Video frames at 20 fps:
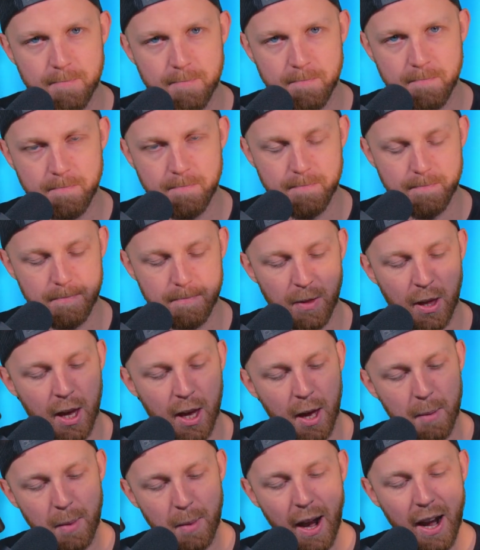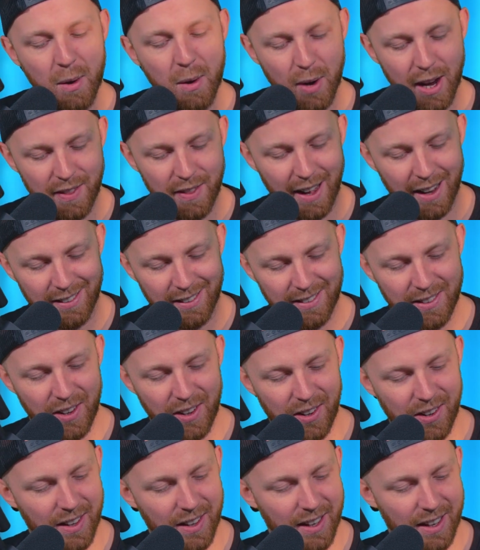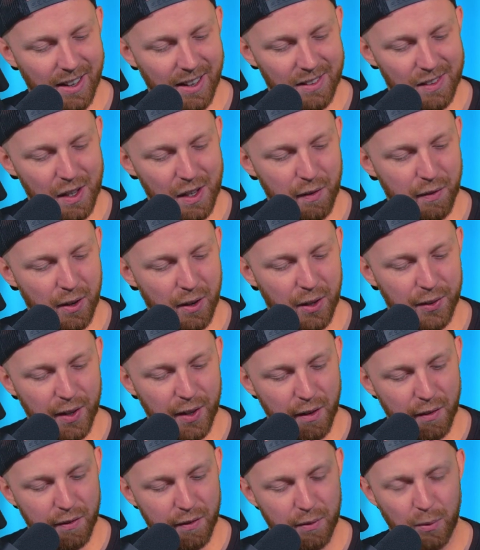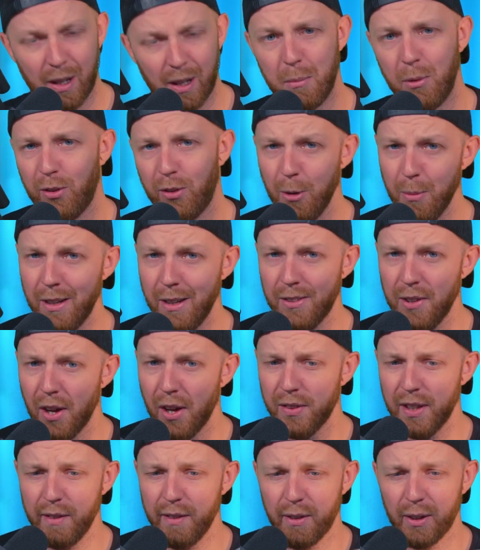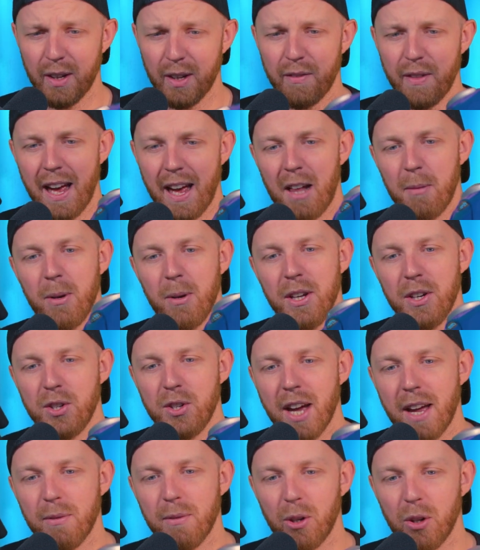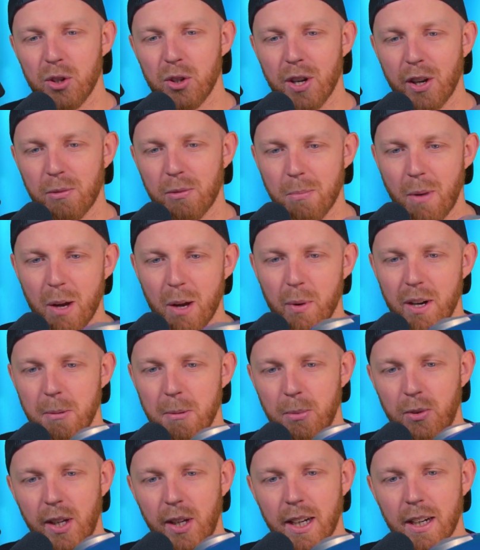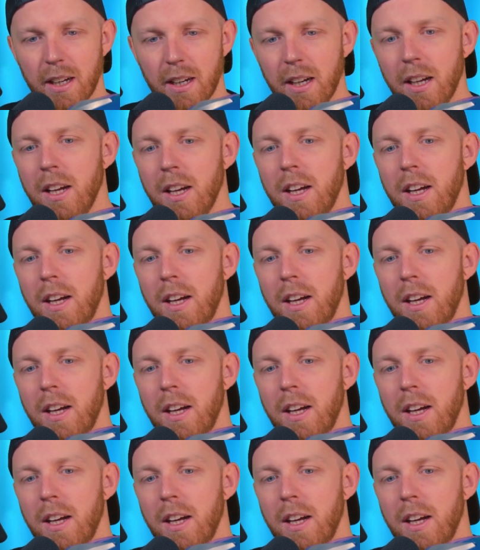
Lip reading: But anyway, that's not a default of... Well, I'm assuming it's not a default of the helmet in general, just my one in particular.